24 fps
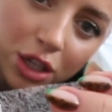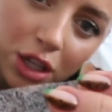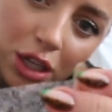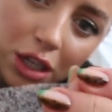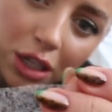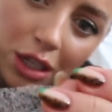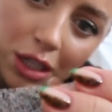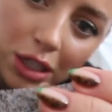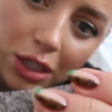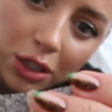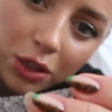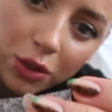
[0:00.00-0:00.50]

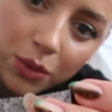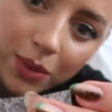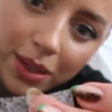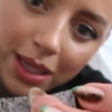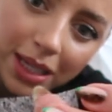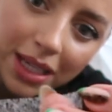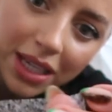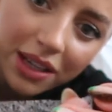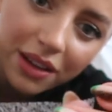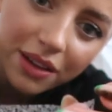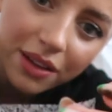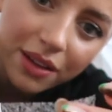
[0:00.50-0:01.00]

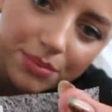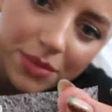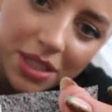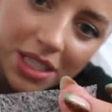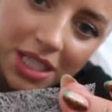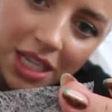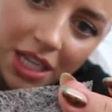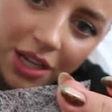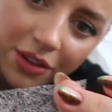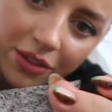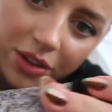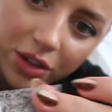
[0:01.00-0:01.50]
gluey
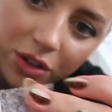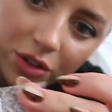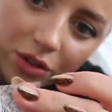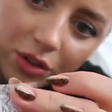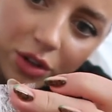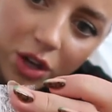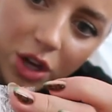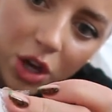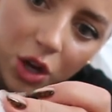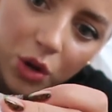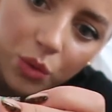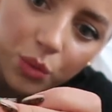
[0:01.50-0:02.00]
material